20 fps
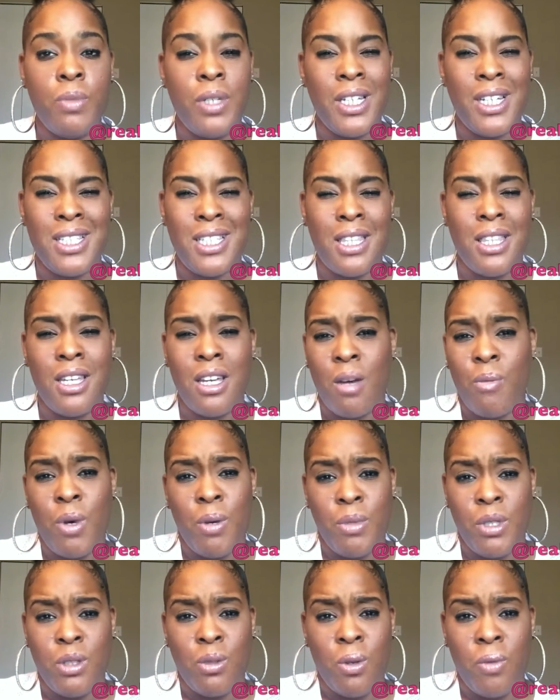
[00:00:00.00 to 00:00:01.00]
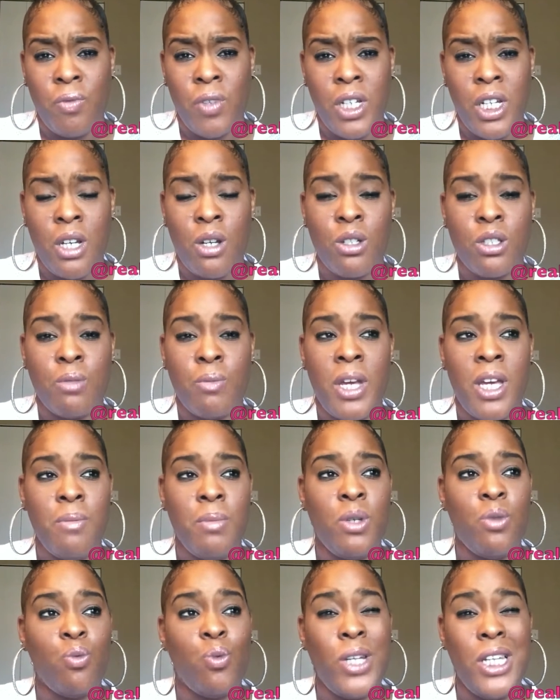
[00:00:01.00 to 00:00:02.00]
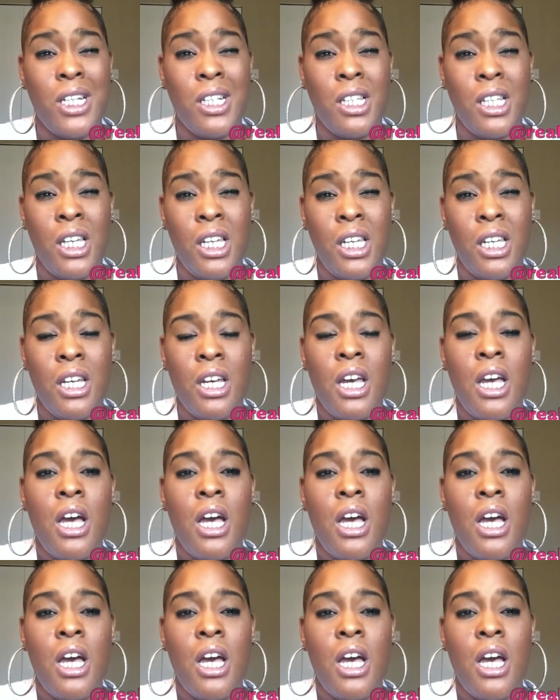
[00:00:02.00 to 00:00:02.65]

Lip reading: because I think I'm going to be doing videos maybe weekly.